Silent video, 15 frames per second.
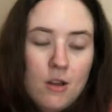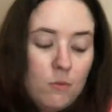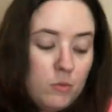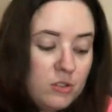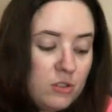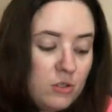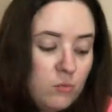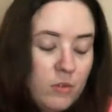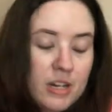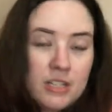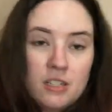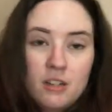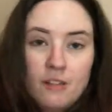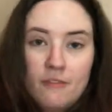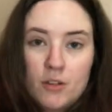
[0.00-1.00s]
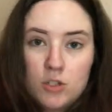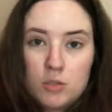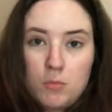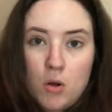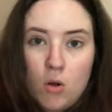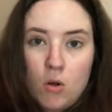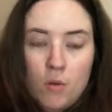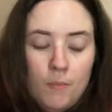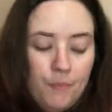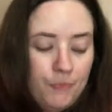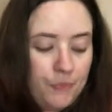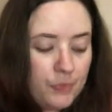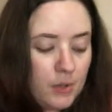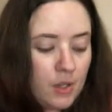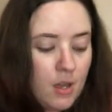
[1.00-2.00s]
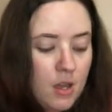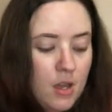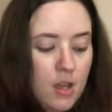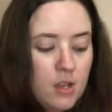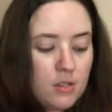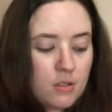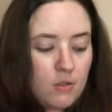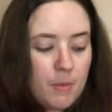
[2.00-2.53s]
was the rest of the first ball. So